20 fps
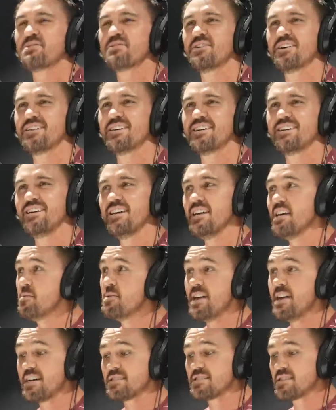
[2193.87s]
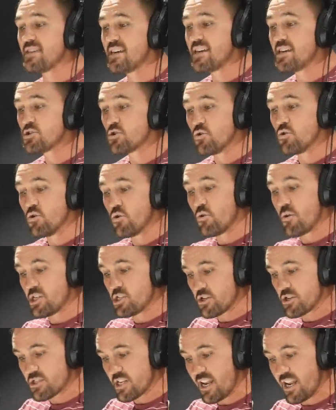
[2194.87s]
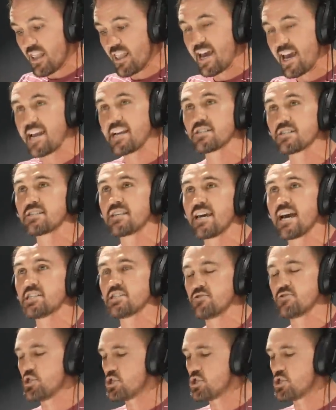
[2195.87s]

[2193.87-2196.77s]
Like and that's the thing. He's always got the latest gadget.